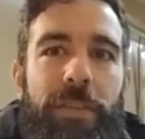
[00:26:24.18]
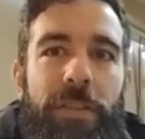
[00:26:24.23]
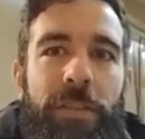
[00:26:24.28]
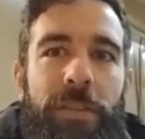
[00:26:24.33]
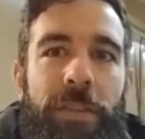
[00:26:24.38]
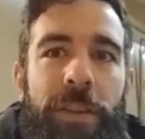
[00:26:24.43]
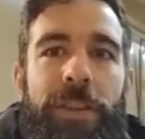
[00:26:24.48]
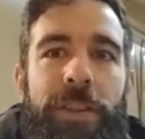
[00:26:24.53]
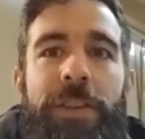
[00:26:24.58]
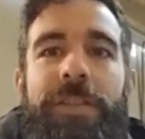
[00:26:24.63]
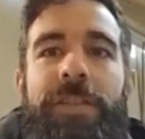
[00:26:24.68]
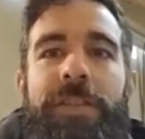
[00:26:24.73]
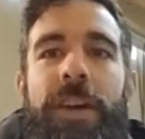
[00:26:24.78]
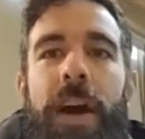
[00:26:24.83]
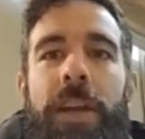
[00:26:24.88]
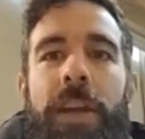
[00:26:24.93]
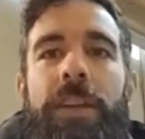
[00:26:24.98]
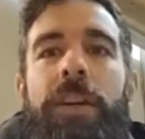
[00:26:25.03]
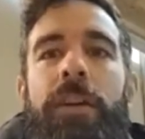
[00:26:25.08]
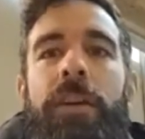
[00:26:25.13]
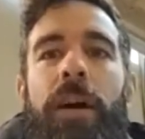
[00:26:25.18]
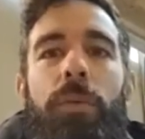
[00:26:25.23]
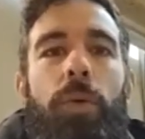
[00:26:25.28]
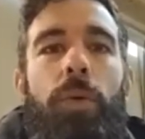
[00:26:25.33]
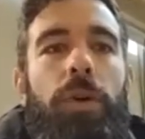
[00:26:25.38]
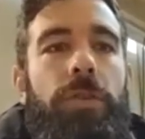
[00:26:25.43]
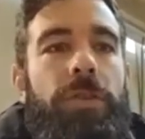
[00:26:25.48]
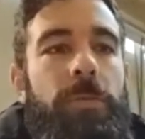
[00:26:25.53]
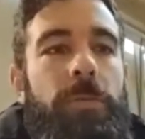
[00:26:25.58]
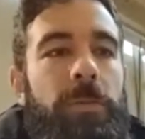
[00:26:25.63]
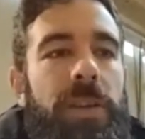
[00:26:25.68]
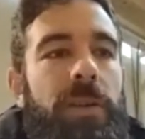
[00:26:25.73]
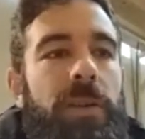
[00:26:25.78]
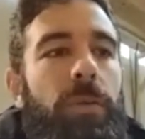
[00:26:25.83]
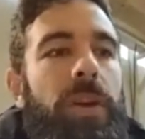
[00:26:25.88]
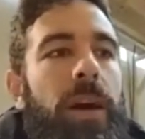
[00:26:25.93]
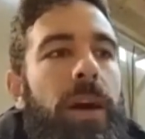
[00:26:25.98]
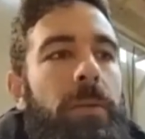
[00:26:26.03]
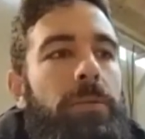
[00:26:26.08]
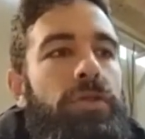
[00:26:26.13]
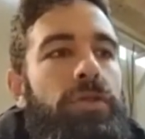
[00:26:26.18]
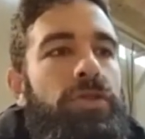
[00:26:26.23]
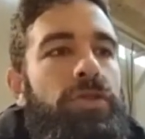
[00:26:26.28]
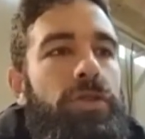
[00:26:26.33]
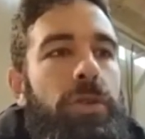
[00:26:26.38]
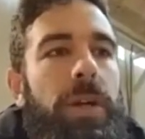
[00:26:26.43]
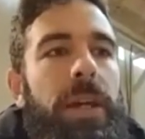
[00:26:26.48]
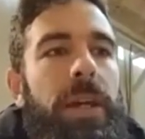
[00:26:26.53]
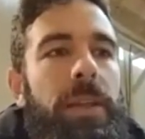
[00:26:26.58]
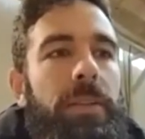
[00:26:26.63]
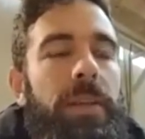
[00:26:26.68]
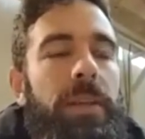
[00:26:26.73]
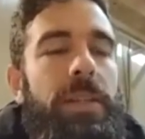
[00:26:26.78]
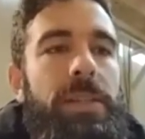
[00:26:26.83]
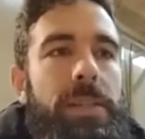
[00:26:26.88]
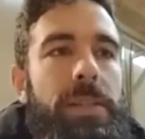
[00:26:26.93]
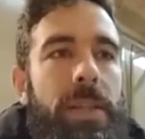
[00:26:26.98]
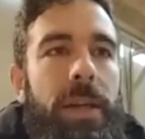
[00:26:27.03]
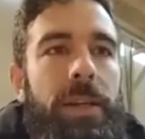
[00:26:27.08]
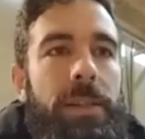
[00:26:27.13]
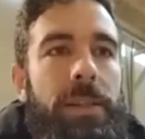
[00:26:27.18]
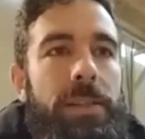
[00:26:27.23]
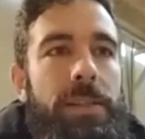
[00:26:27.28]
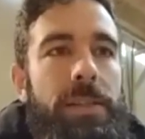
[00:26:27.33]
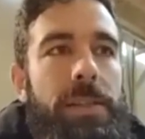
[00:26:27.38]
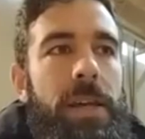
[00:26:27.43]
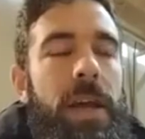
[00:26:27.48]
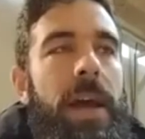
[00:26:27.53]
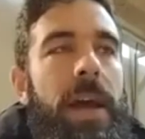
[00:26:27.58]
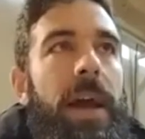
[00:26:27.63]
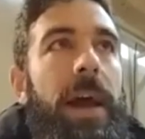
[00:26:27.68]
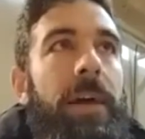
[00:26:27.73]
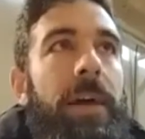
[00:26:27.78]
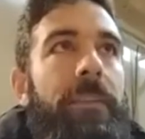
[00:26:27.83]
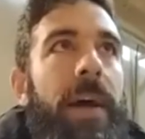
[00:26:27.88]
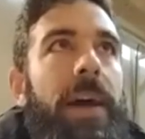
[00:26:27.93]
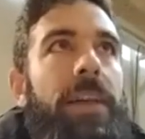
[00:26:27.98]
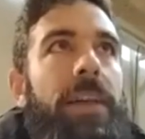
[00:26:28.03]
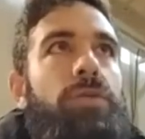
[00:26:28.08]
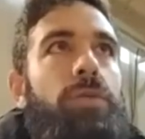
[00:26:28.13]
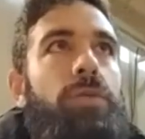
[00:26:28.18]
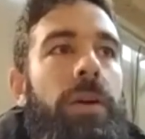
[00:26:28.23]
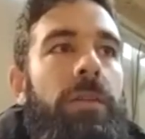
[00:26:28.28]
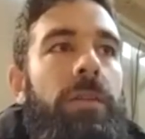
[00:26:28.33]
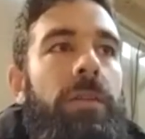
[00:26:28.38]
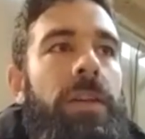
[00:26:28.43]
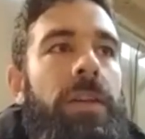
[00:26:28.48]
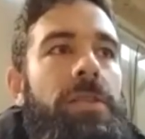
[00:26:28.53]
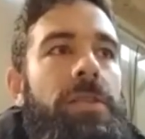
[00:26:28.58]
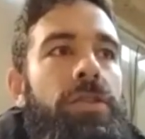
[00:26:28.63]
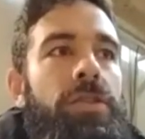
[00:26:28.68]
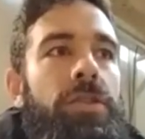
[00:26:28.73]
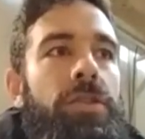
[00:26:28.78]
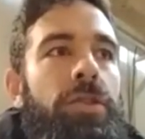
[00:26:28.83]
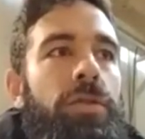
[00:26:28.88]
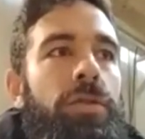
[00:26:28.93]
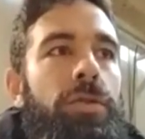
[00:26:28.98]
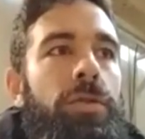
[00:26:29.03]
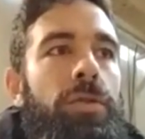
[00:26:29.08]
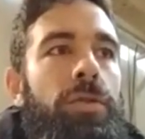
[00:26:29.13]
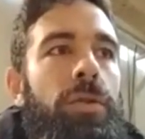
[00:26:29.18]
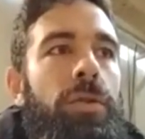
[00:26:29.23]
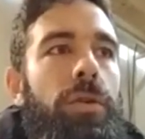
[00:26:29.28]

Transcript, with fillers: the designer I want to be when I'm doing these things. And that's where this new